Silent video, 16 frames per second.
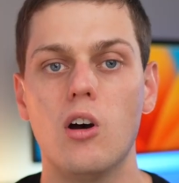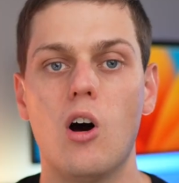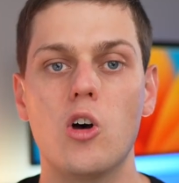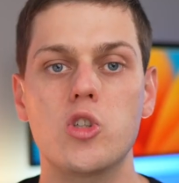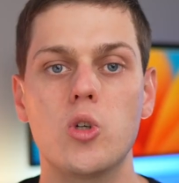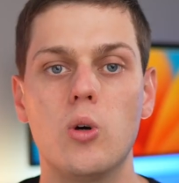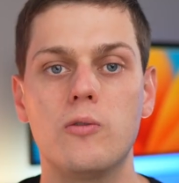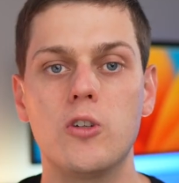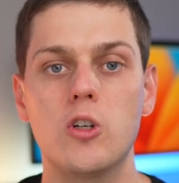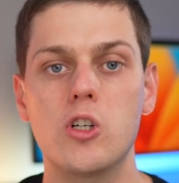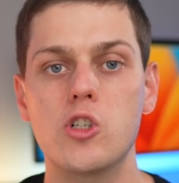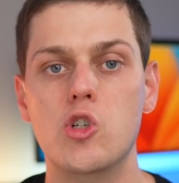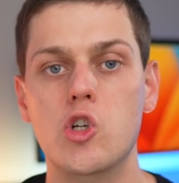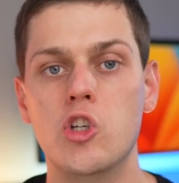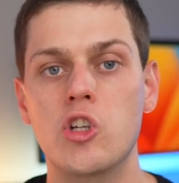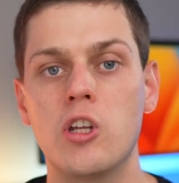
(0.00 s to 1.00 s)
Also, if you're
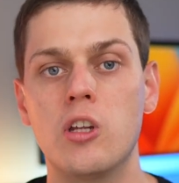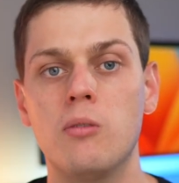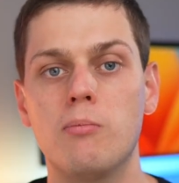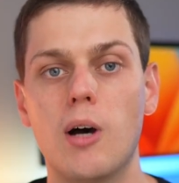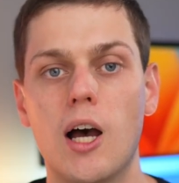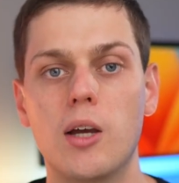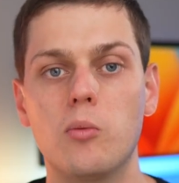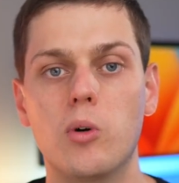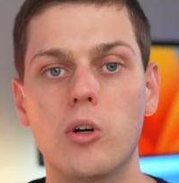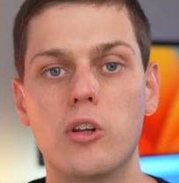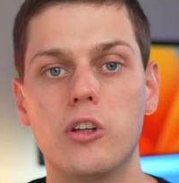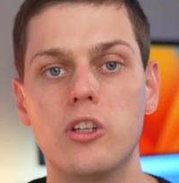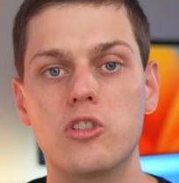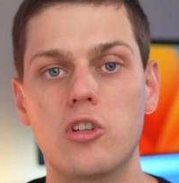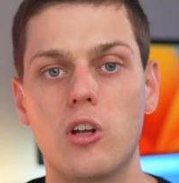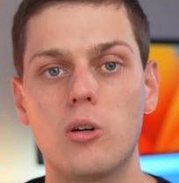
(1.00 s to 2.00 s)
interested in buying one of
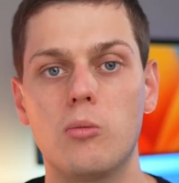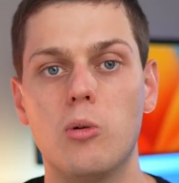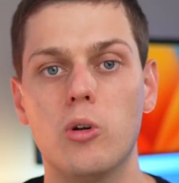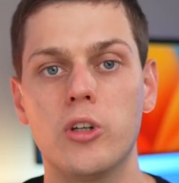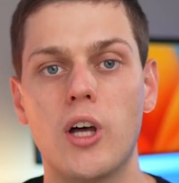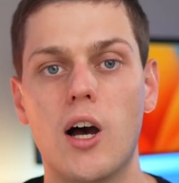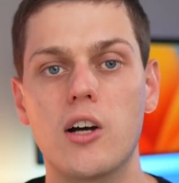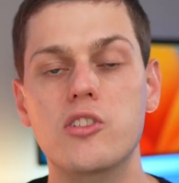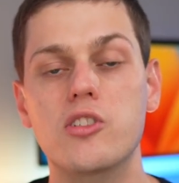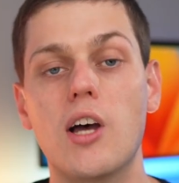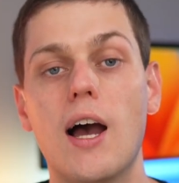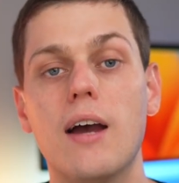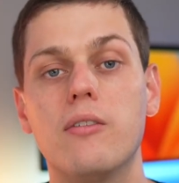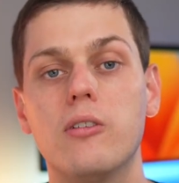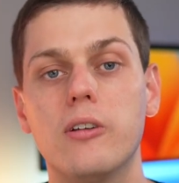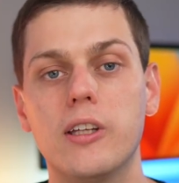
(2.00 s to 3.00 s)
these Thunderbolt docks,
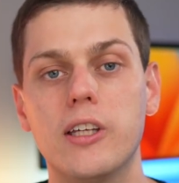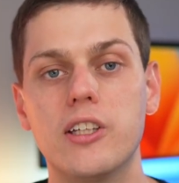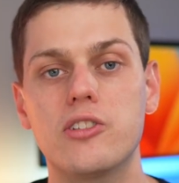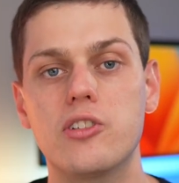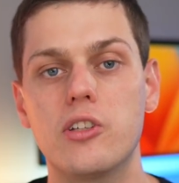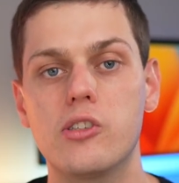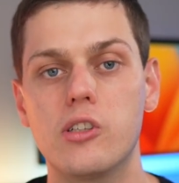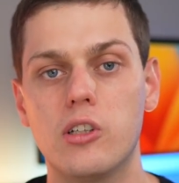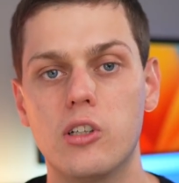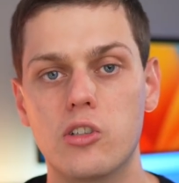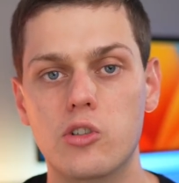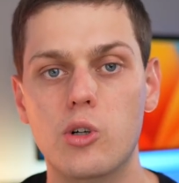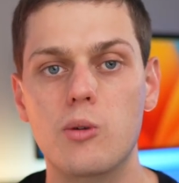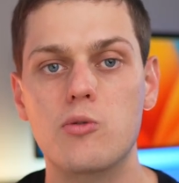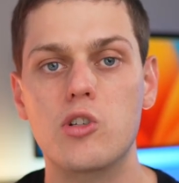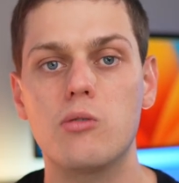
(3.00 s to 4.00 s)
I have links in the
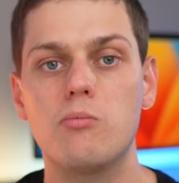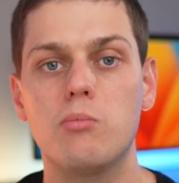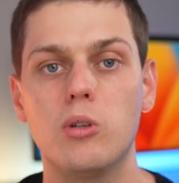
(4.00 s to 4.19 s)
description